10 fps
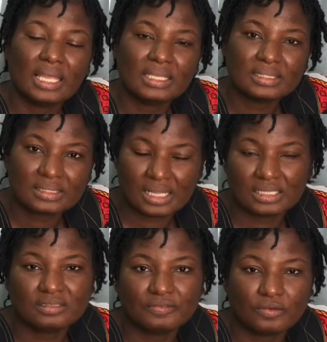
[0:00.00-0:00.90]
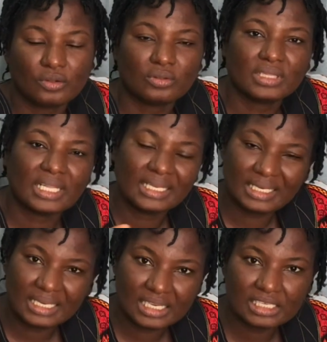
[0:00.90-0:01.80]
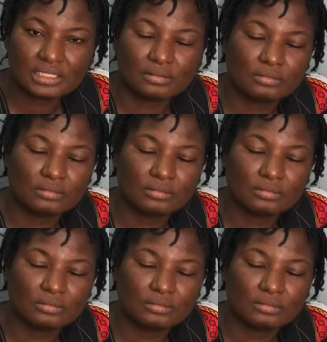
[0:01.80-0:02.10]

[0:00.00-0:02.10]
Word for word: It stands for the need